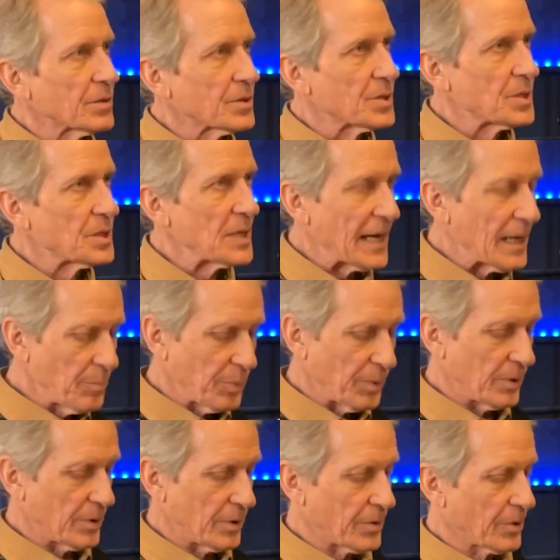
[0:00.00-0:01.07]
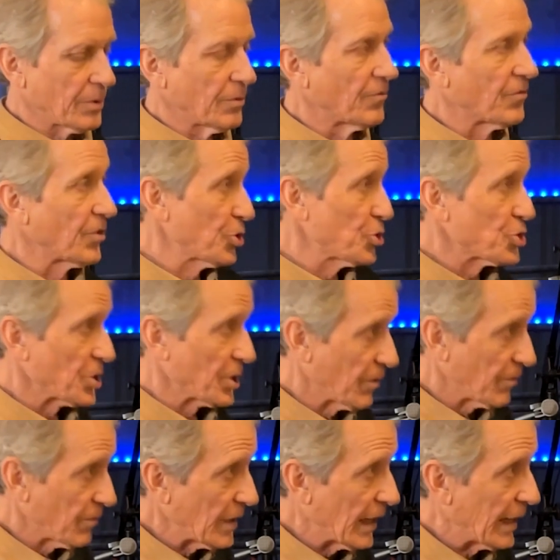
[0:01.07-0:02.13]
sampled
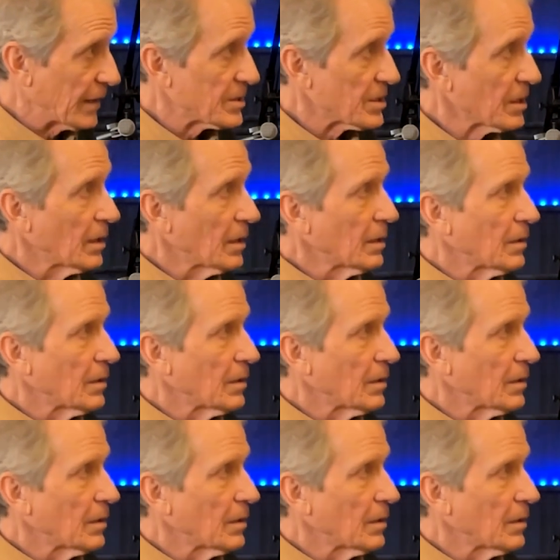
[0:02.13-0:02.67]
version of that,